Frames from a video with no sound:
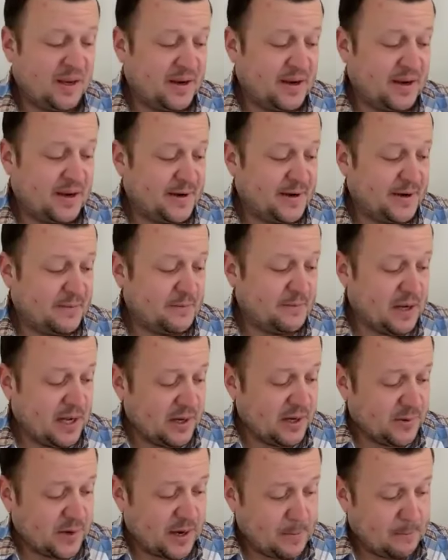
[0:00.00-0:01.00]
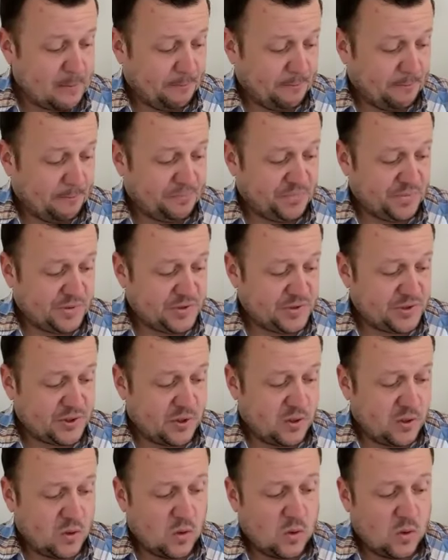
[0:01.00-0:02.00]
Anyway,
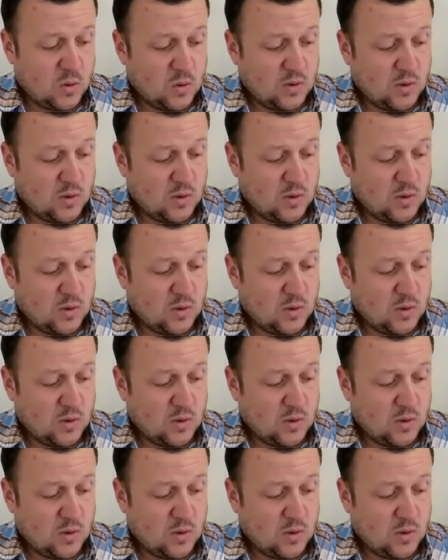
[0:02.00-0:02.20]
so